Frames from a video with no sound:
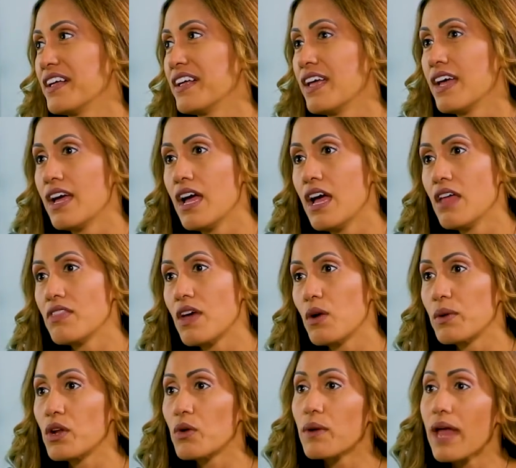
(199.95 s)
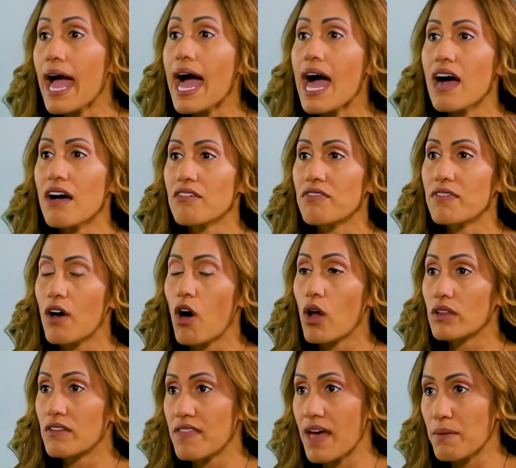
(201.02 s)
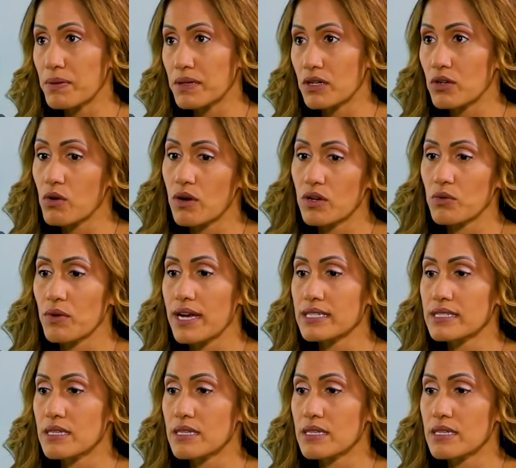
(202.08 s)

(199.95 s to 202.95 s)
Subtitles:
that we don't have all of that political unrest.